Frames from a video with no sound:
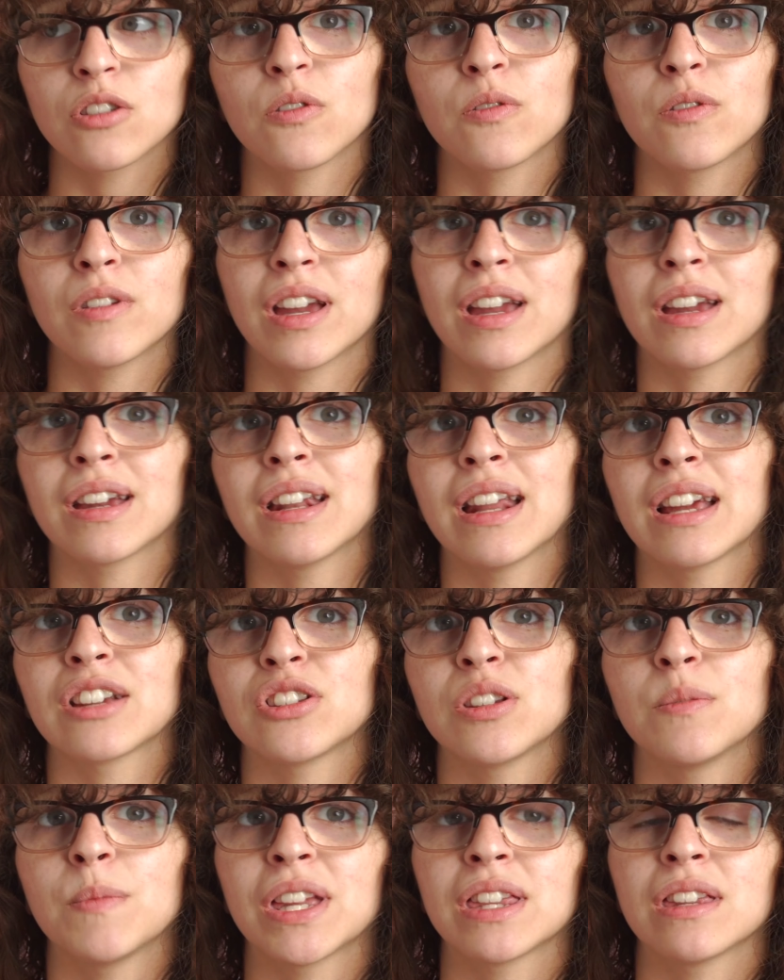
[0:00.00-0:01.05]
Hopefully I can
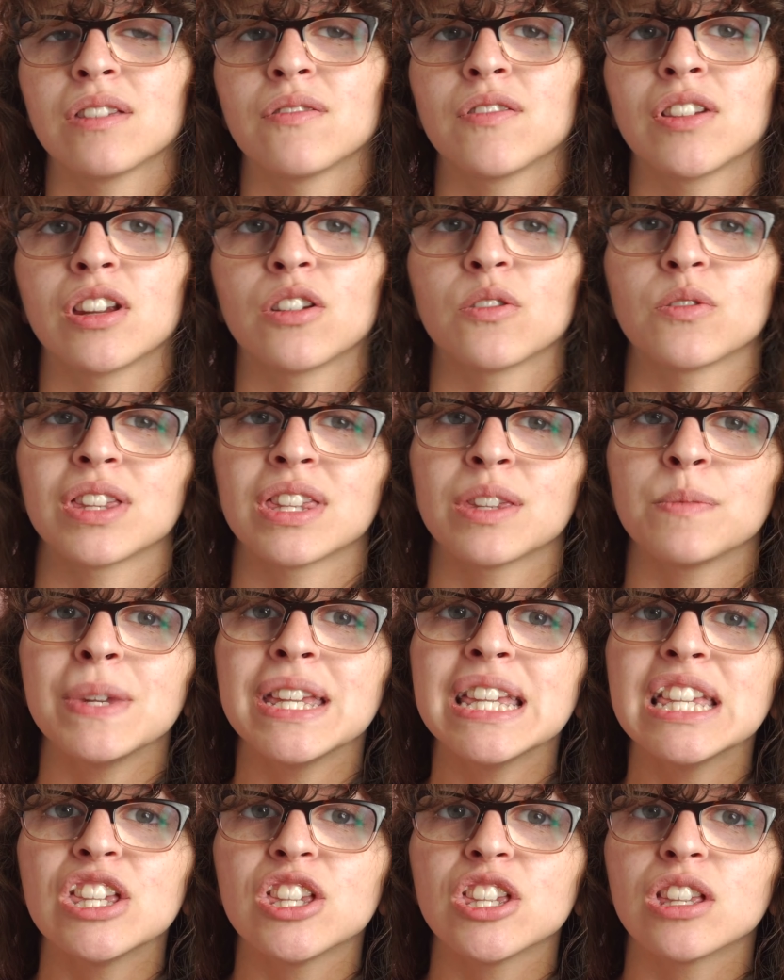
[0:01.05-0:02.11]
actually make this video
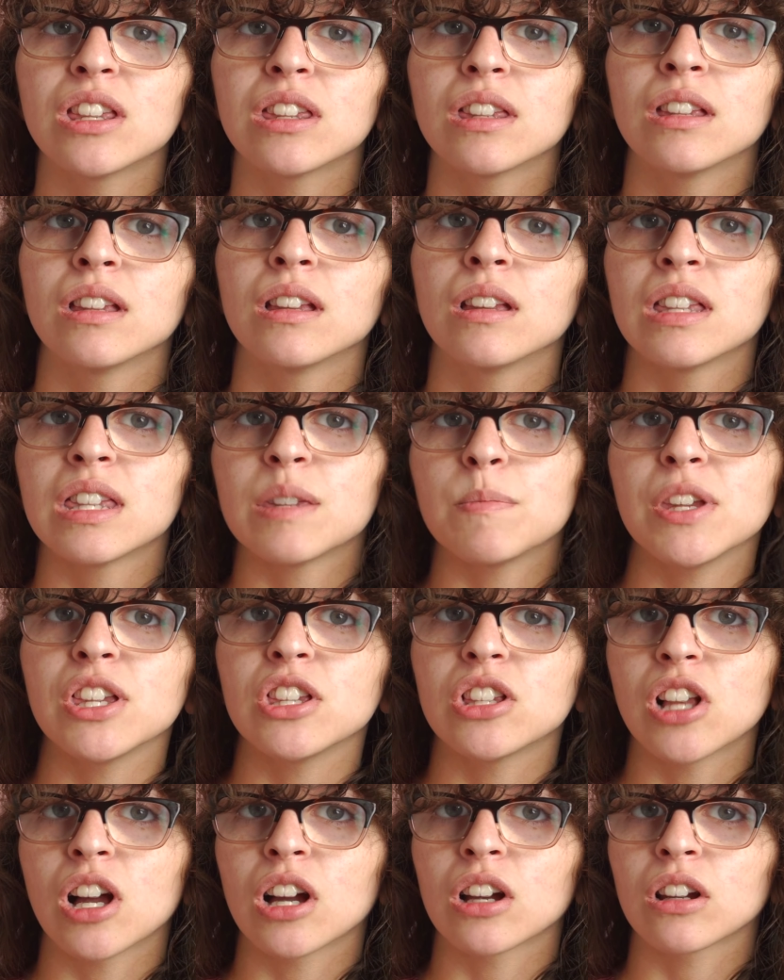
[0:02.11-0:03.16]

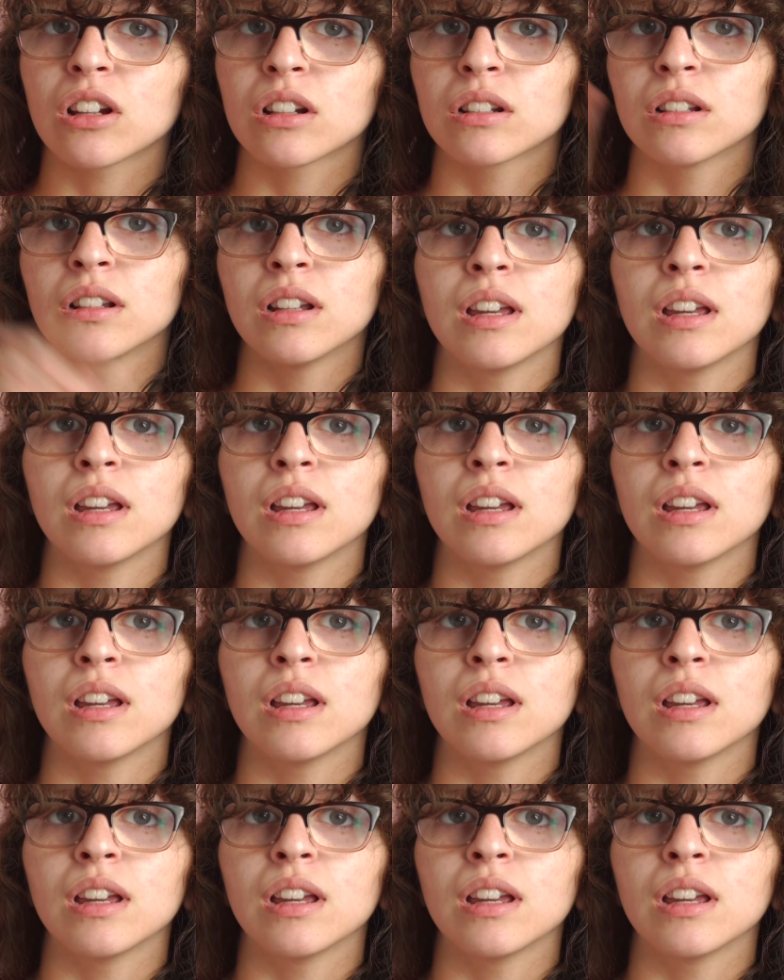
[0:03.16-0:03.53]
smidge longer.